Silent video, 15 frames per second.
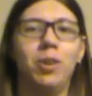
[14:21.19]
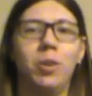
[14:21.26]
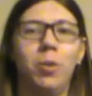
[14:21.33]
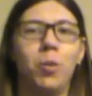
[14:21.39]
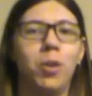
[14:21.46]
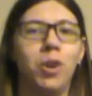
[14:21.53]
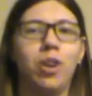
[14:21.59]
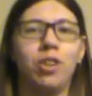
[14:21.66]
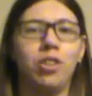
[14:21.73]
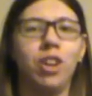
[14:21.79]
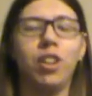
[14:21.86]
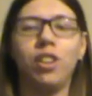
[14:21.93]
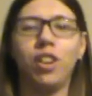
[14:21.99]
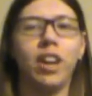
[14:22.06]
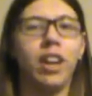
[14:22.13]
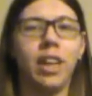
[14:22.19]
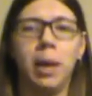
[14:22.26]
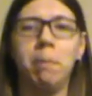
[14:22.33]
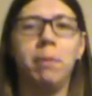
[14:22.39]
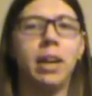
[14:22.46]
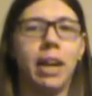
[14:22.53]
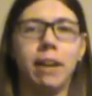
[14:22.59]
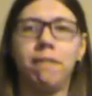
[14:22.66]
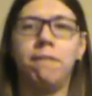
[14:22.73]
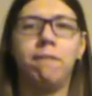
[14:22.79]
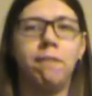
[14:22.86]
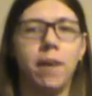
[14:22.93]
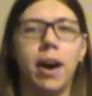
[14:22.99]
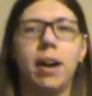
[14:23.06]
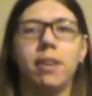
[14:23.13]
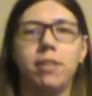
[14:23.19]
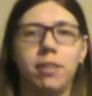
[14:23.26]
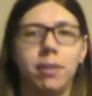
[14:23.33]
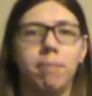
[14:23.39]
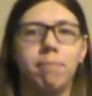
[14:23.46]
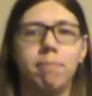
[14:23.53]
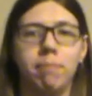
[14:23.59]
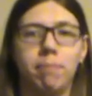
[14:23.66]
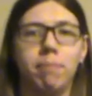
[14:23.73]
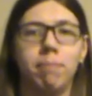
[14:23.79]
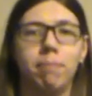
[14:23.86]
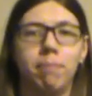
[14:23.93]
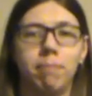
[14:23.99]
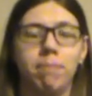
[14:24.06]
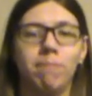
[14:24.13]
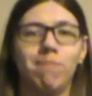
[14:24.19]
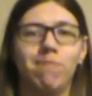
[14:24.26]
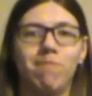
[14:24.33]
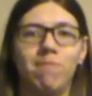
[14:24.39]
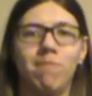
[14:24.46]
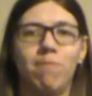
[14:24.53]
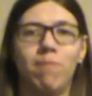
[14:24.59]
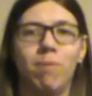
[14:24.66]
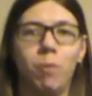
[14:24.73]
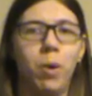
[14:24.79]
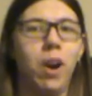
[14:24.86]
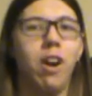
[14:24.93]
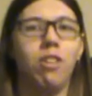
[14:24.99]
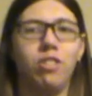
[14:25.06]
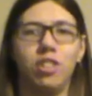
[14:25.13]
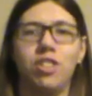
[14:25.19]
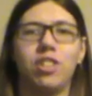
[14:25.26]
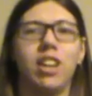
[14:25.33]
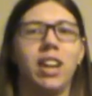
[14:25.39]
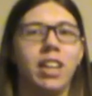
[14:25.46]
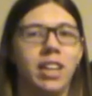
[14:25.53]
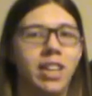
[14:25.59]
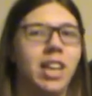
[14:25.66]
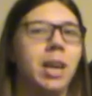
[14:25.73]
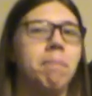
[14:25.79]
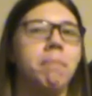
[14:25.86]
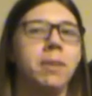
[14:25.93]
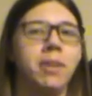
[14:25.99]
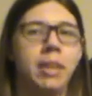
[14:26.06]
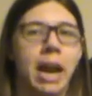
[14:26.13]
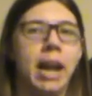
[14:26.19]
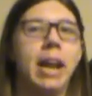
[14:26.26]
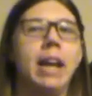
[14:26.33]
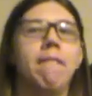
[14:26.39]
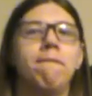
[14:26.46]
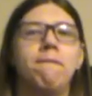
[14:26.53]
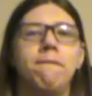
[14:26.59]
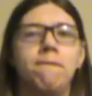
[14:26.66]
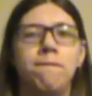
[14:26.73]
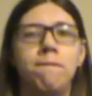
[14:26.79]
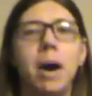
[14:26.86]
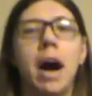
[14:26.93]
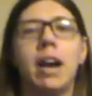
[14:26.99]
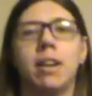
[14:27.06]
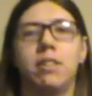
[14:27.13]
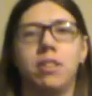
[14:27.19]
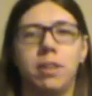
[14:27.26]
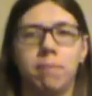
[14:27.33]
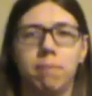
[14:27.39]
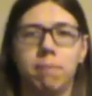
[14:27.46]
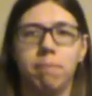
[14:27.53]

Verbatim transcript: we're just gonna keep getting fucked. We are just gonna keep getting fucked.